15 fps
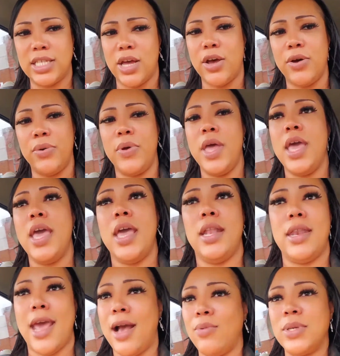So
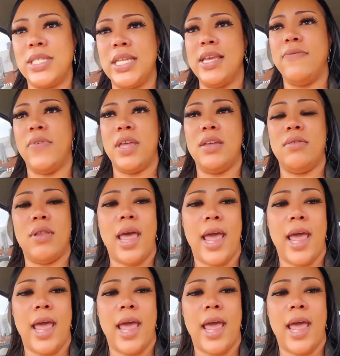that was even